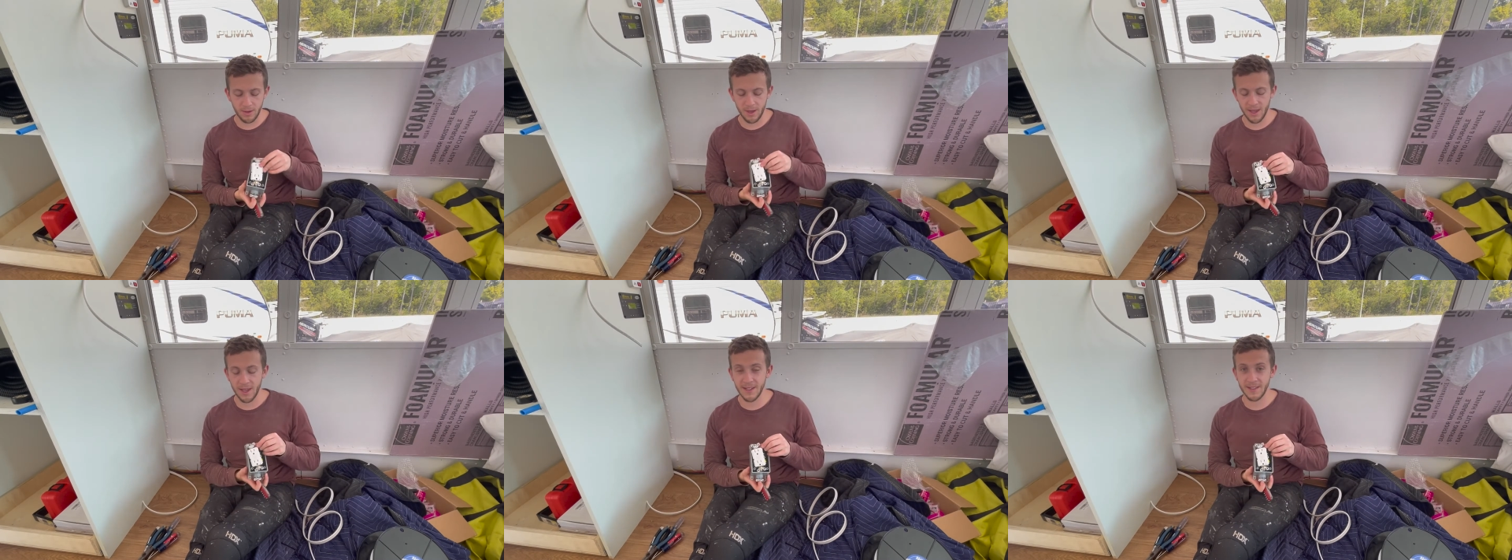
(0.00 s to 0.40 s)

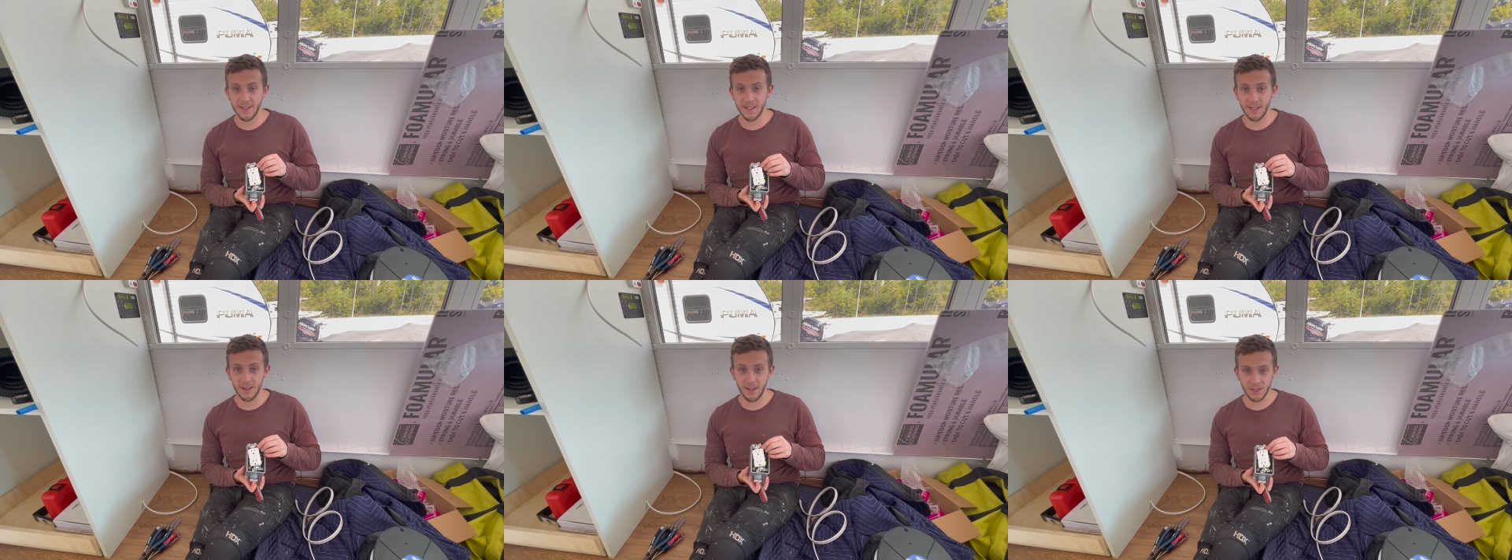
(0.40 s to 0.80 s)

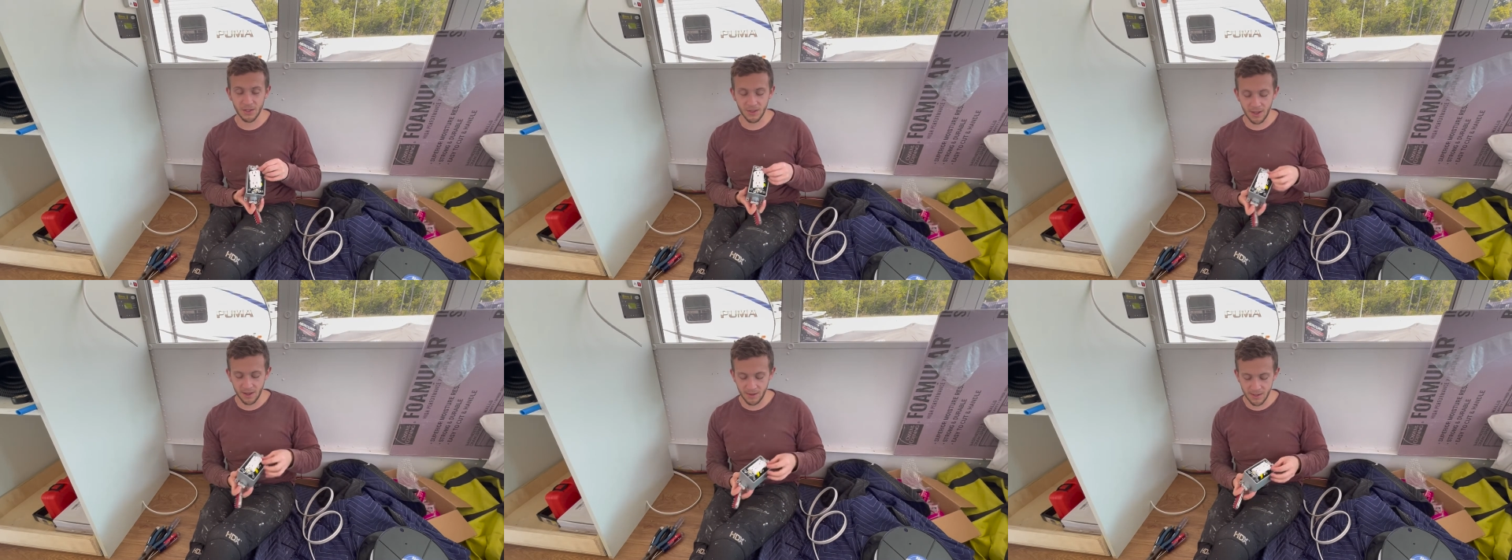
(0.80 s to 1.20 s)
AC electrical
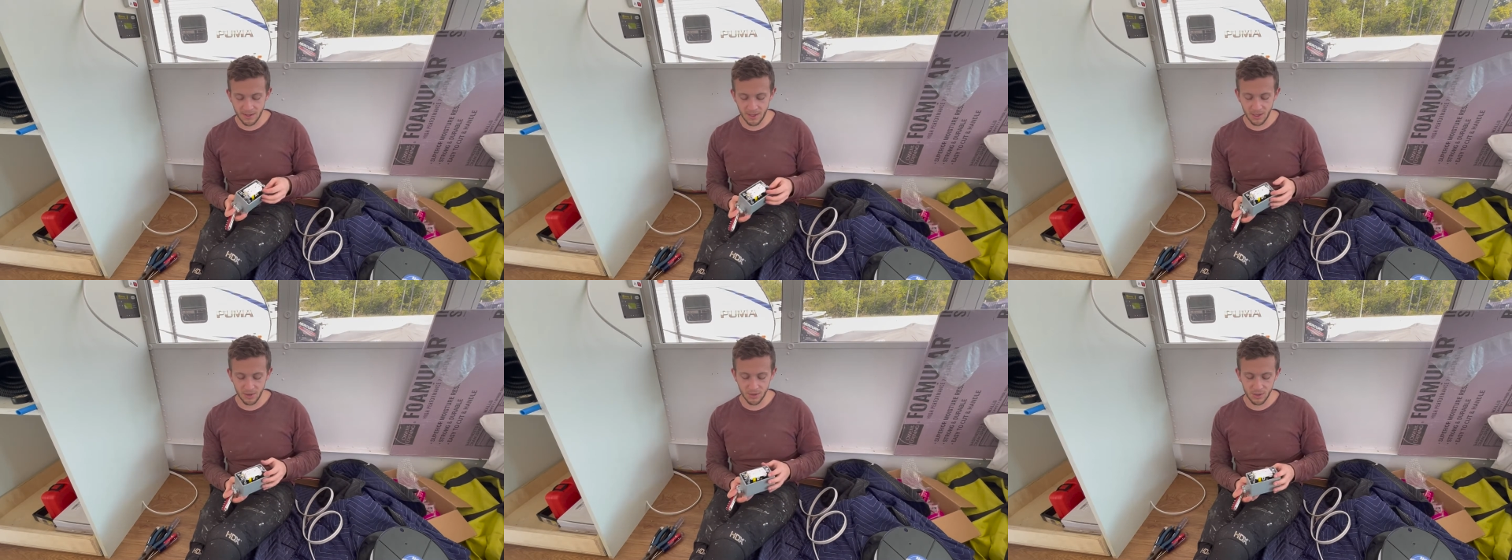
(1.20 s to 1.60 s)
outlets,
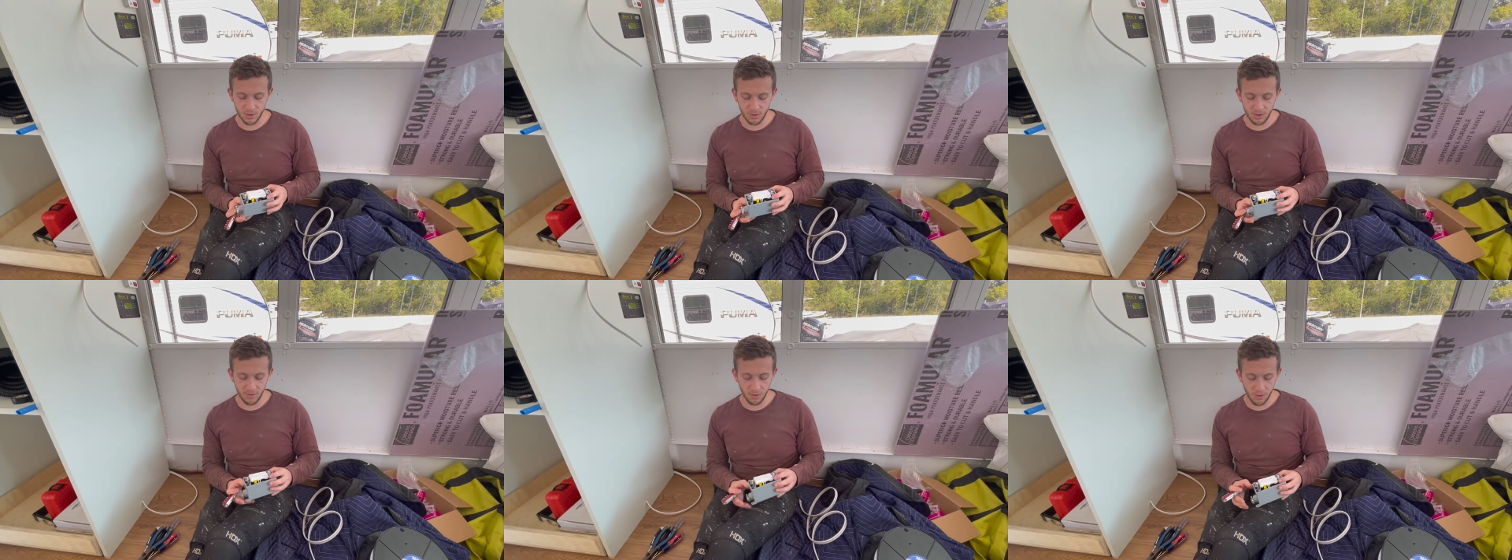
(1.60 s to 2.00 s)

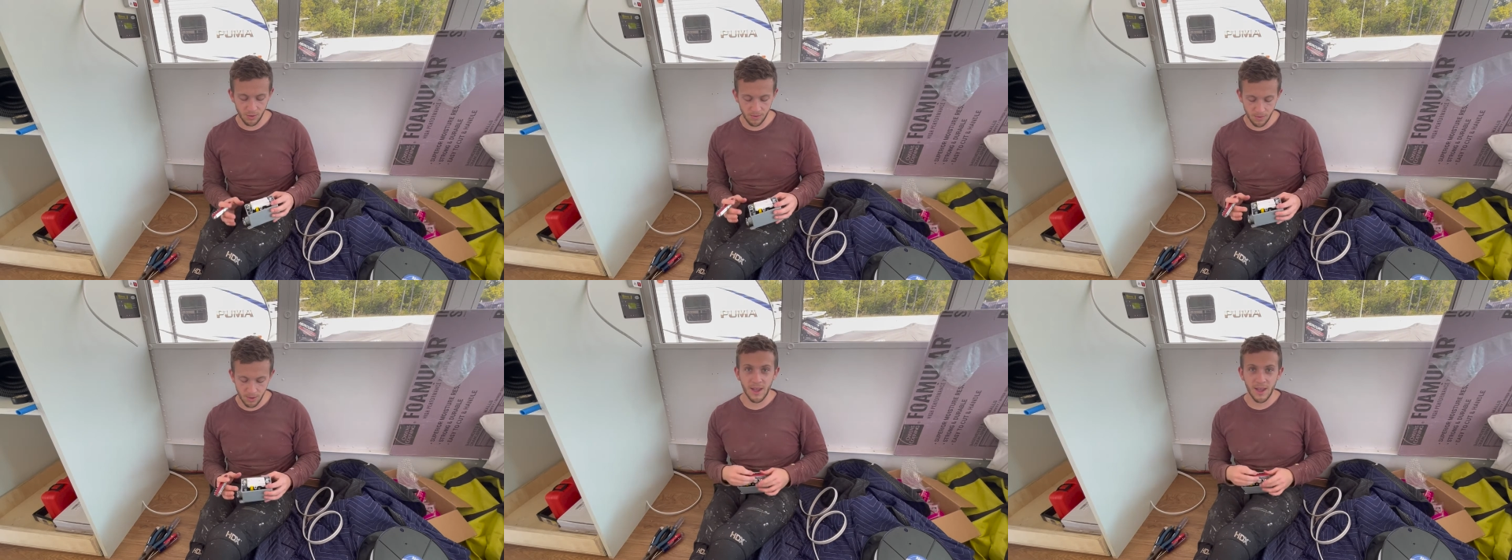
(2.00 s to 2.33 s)
120 volt.